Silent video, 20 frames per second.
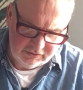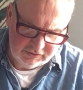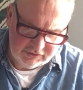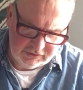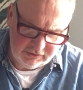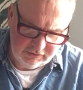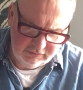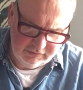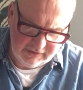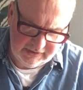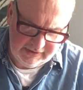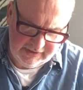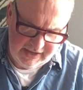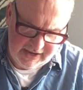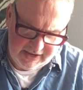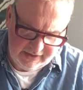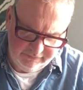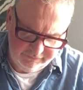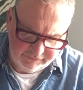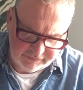to the
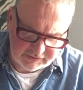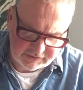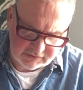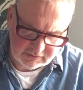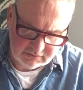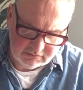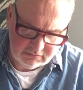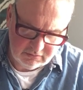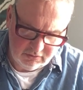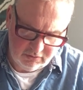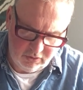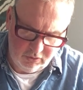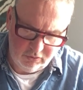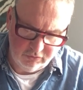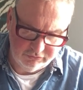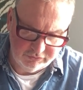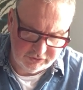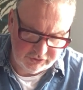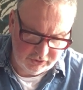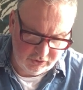left
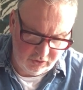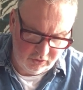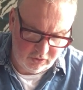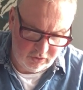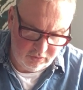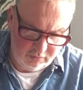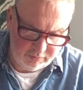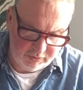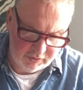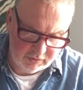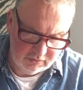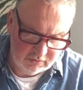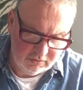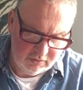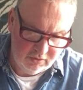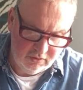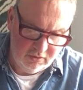on top